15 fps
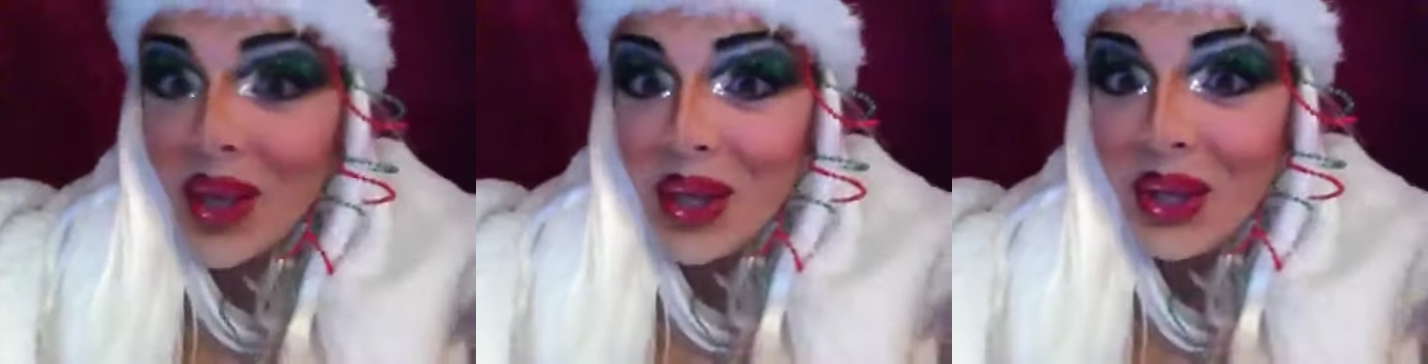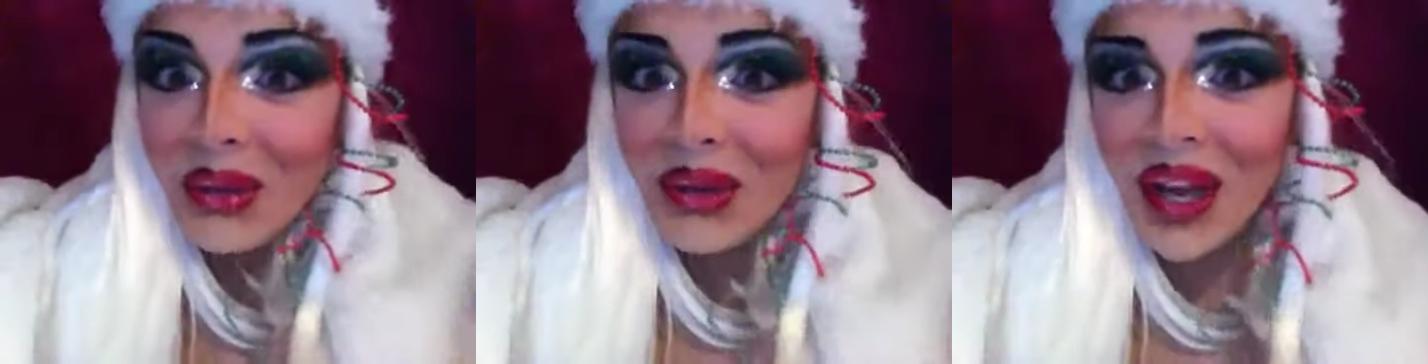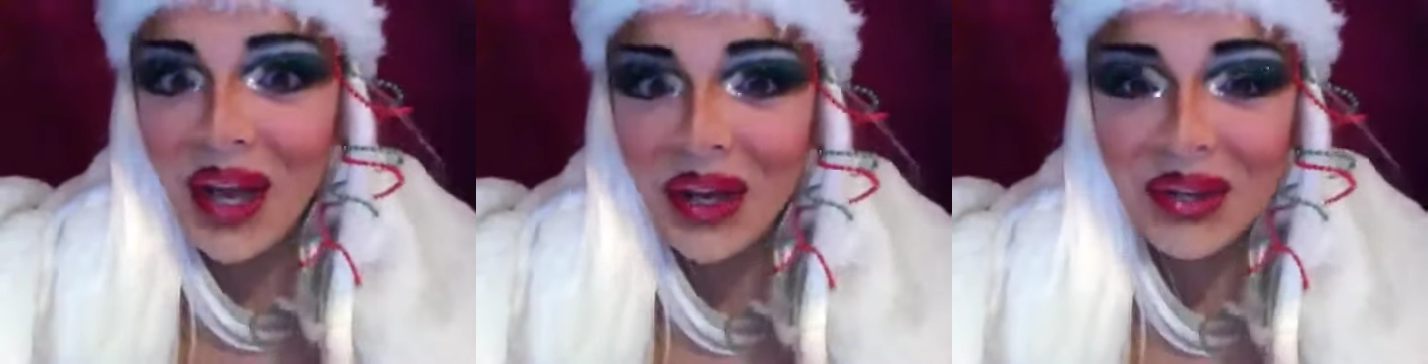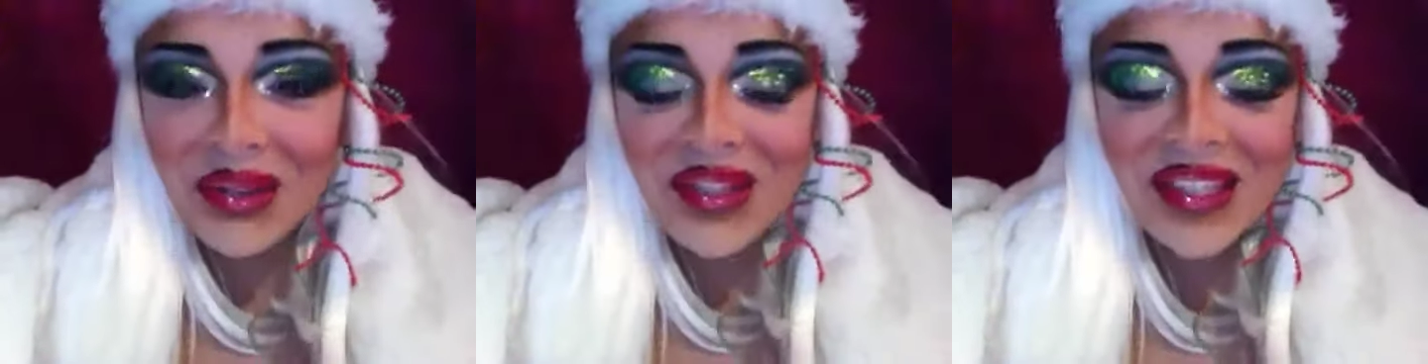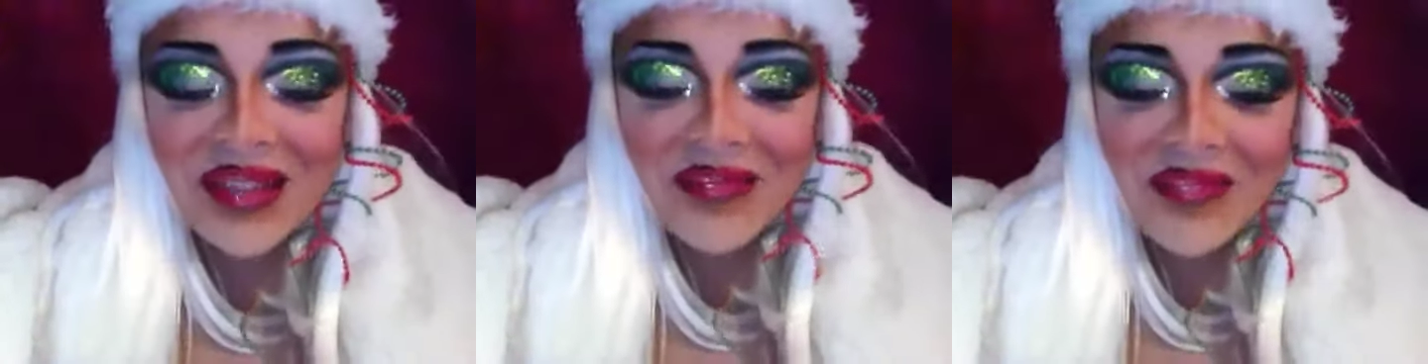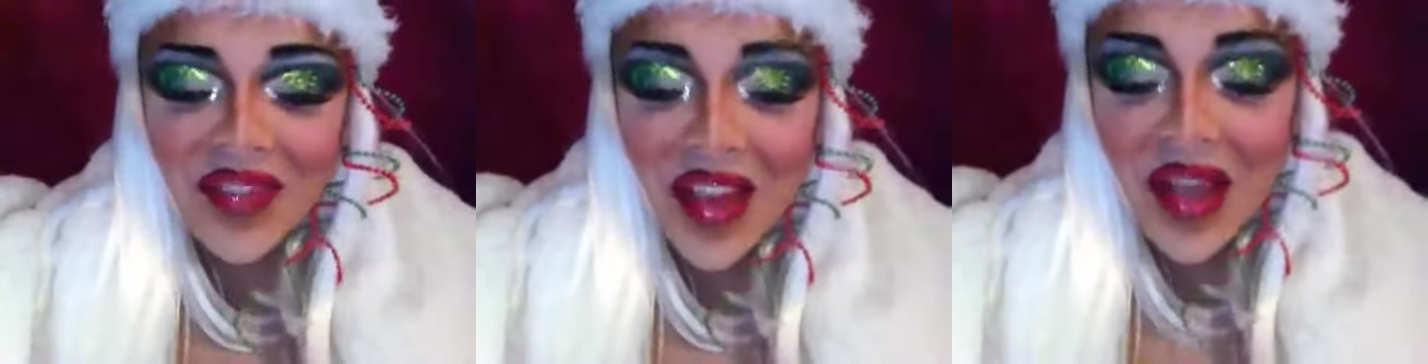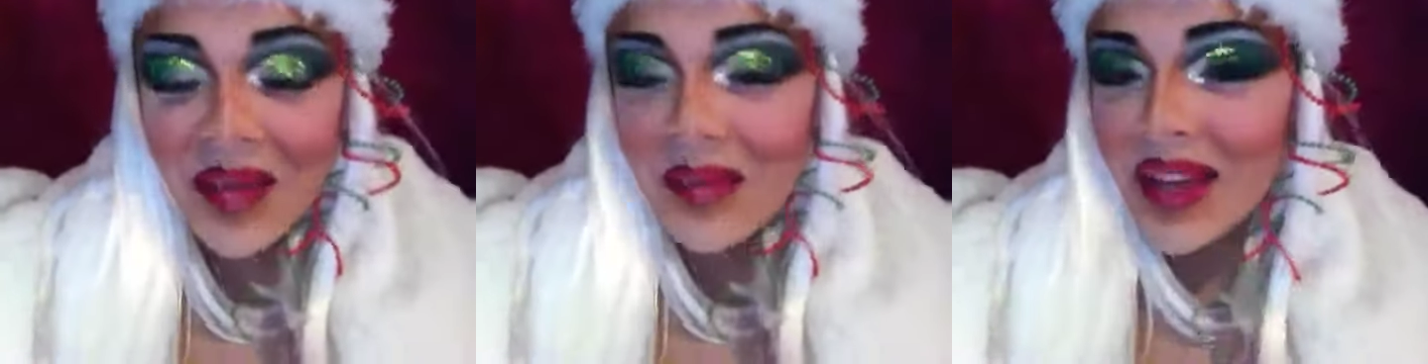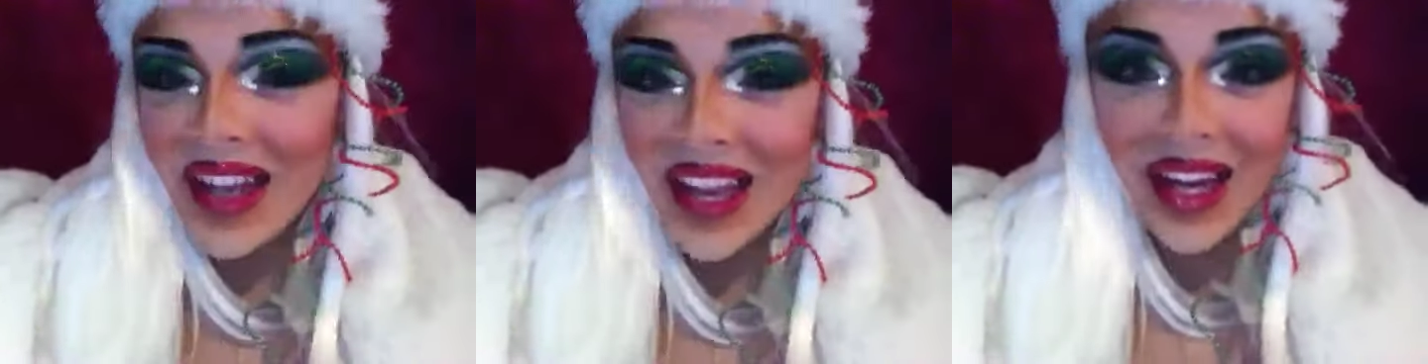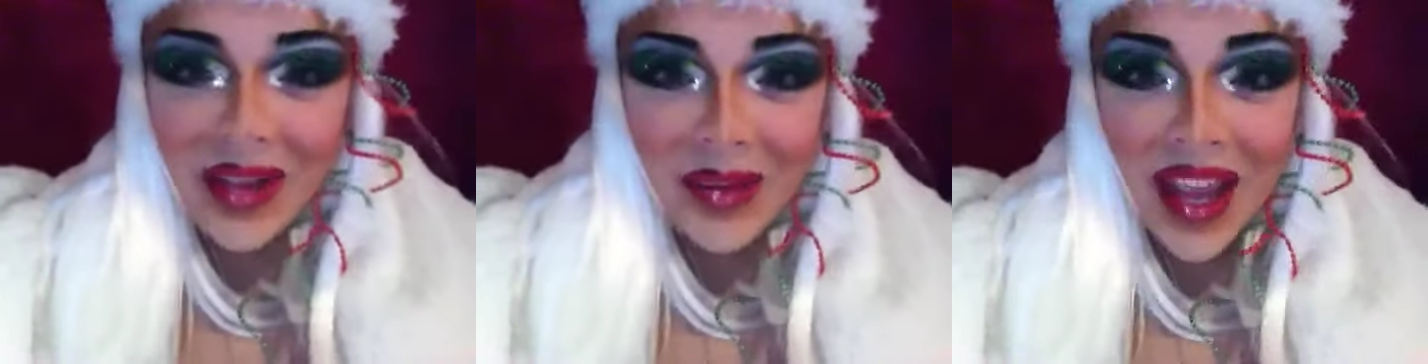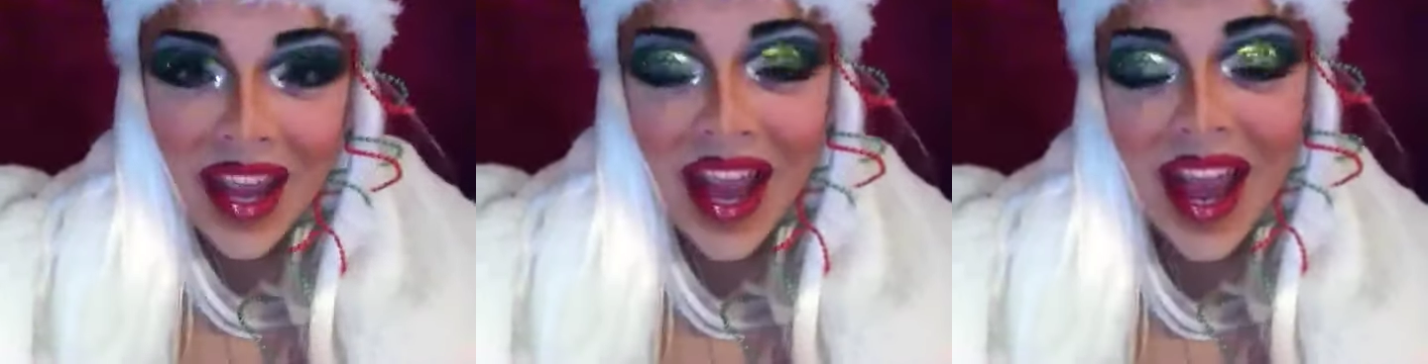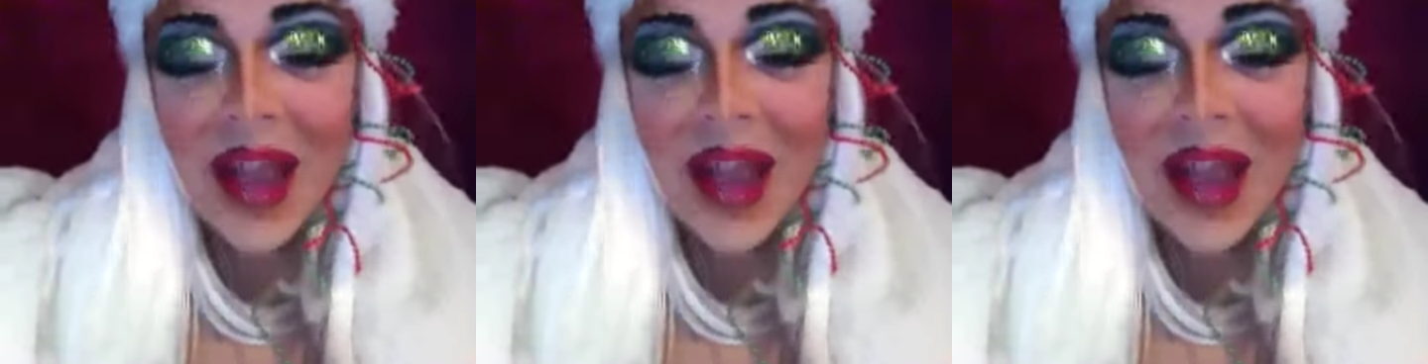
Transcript: Who knows? But anyway,